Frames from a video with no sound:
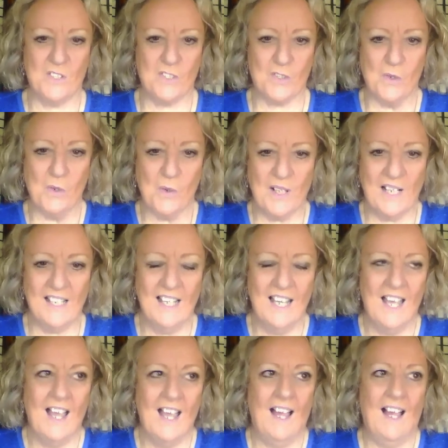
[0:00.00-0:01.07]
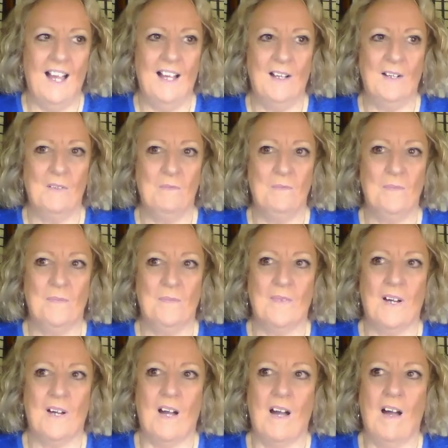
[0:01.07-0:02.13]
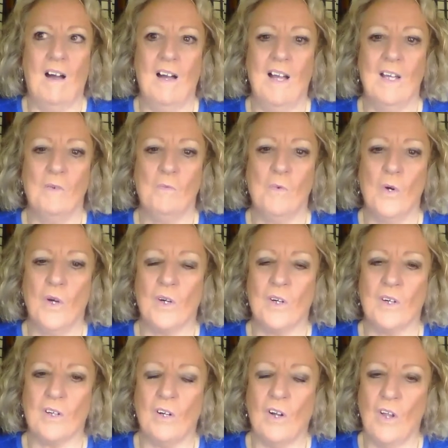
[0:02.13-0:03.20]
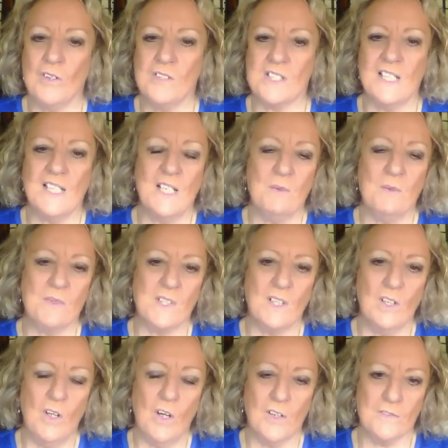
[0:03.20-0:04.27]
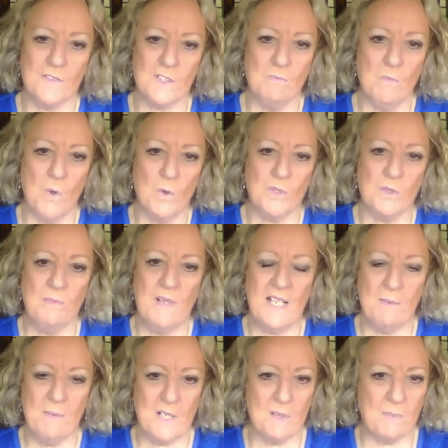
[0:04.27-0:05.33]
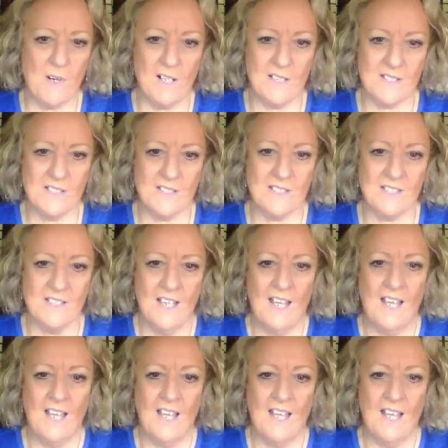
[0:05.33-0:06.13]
story. I work closely with a lot of small to medium enterprises,